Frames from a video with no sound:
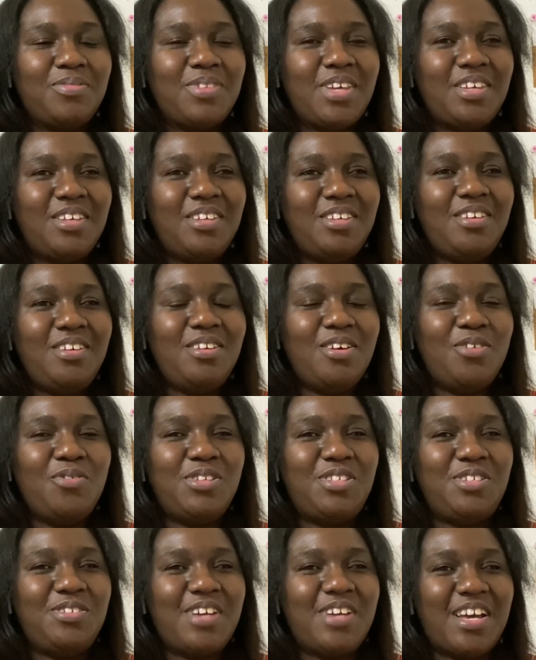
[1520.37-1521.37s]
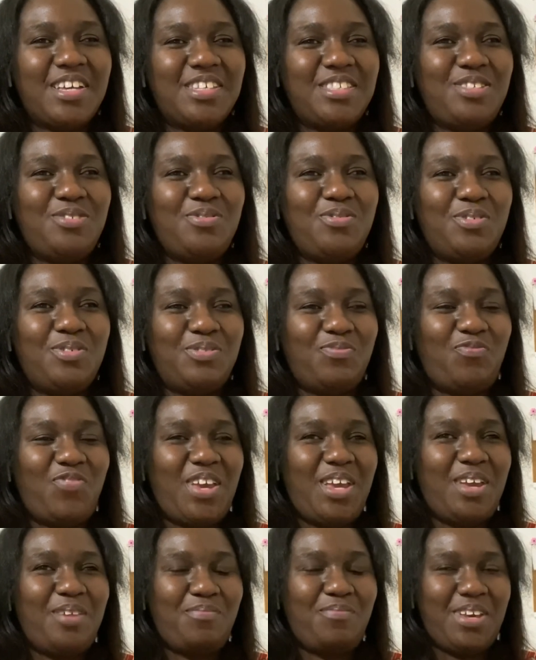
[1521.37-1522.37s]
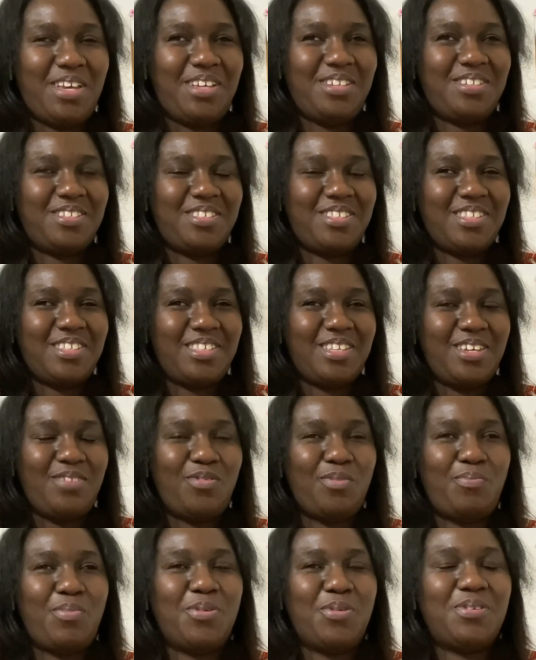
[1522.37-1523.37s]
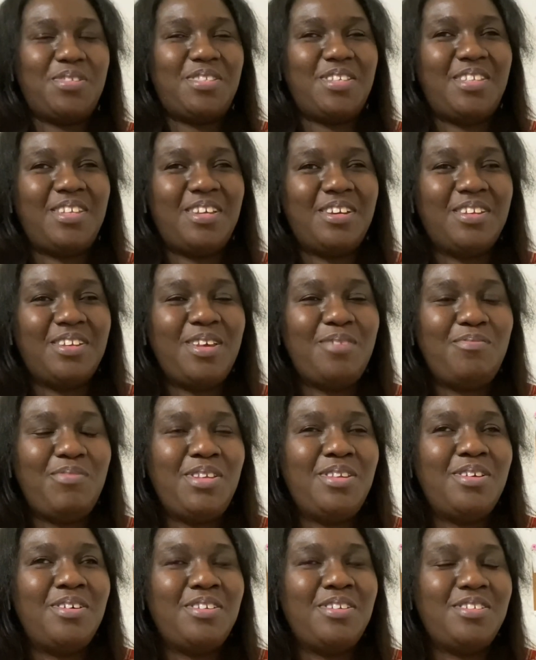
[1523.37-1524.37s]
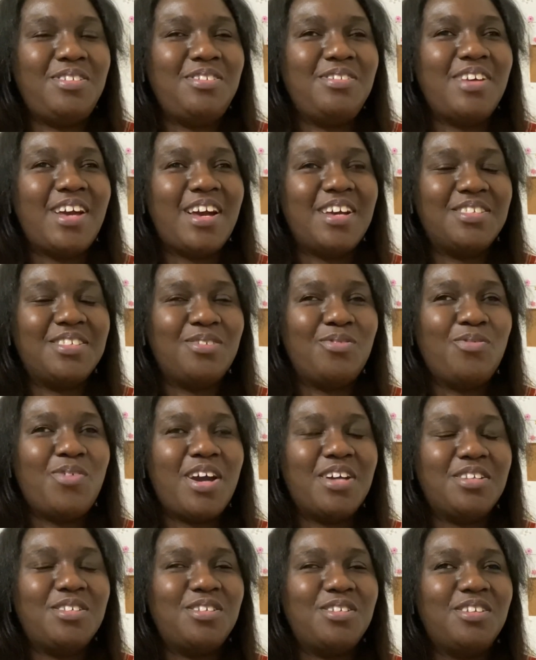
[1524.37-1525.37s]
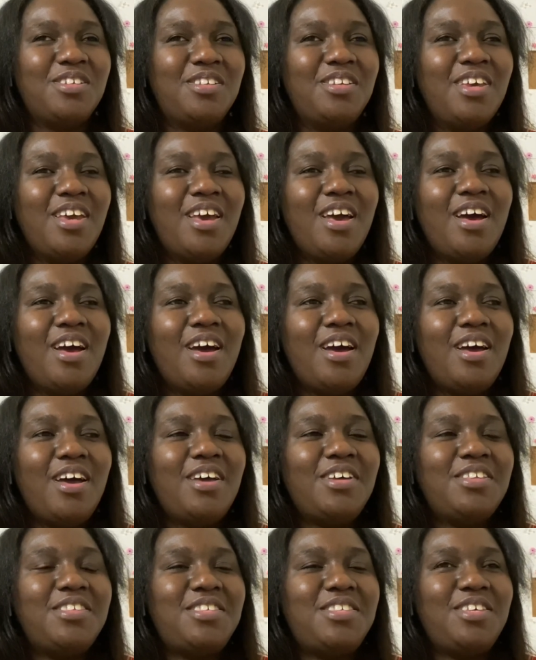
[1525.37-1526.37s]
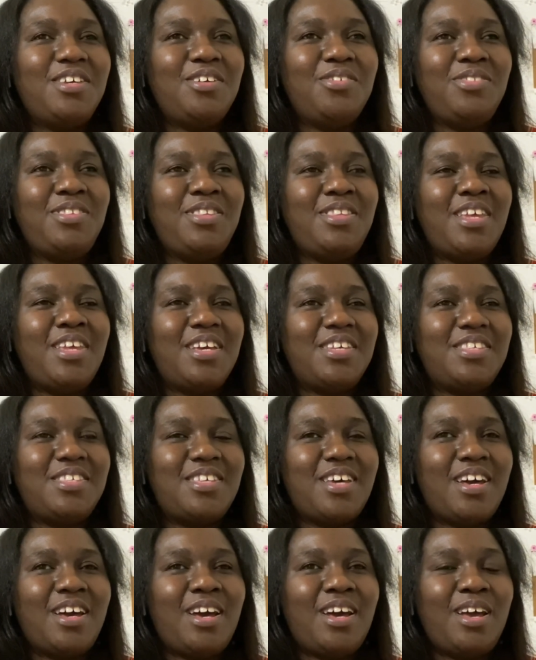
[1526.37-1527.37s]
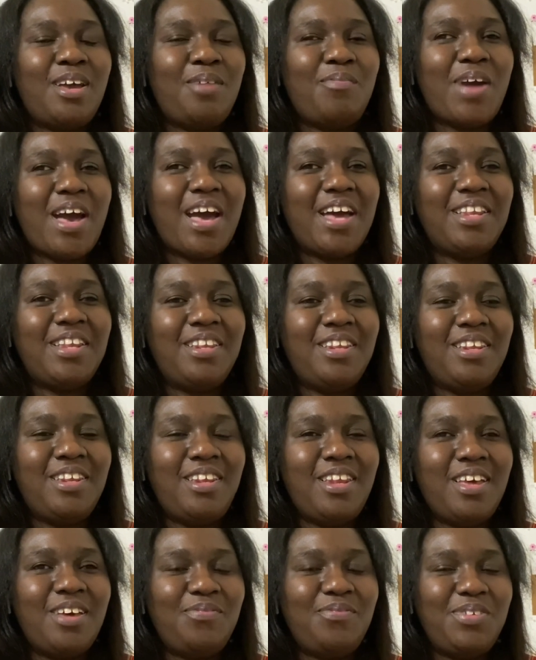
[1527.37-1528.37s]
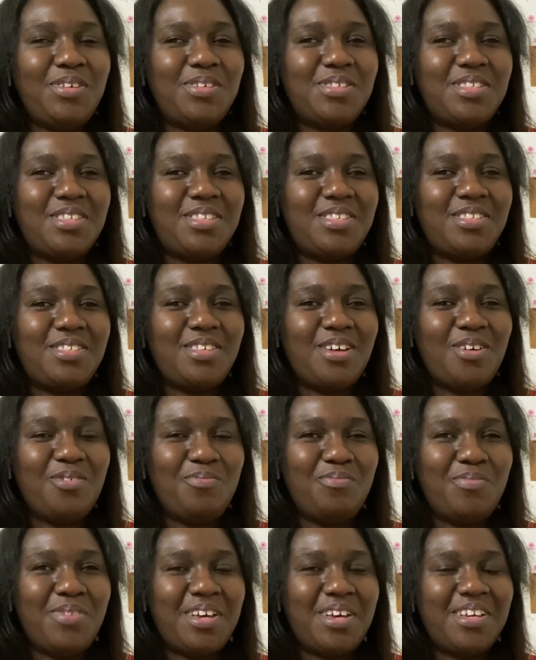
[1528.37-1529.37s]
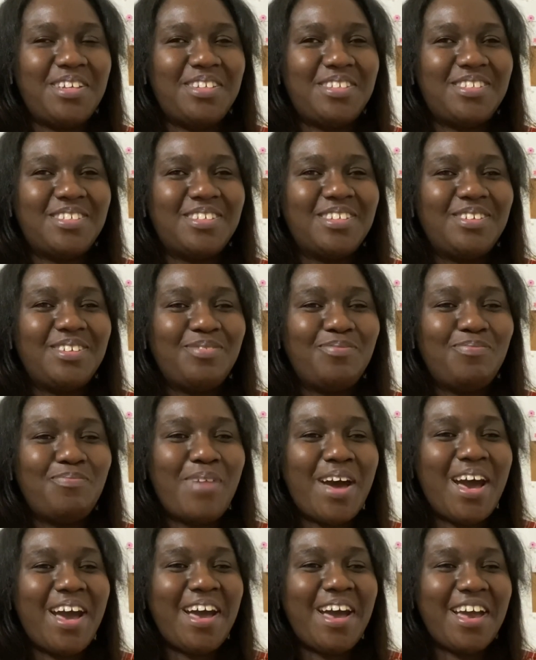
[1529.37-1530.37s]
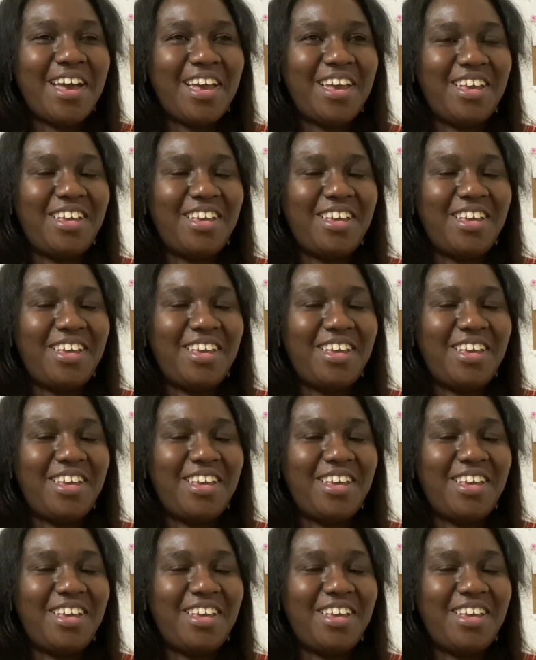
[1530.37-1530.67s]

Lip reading: You know what you guys do on fan pages. Just leave a post in there. Let me know that you guys are watching. Until next time, I love you so much. Bye.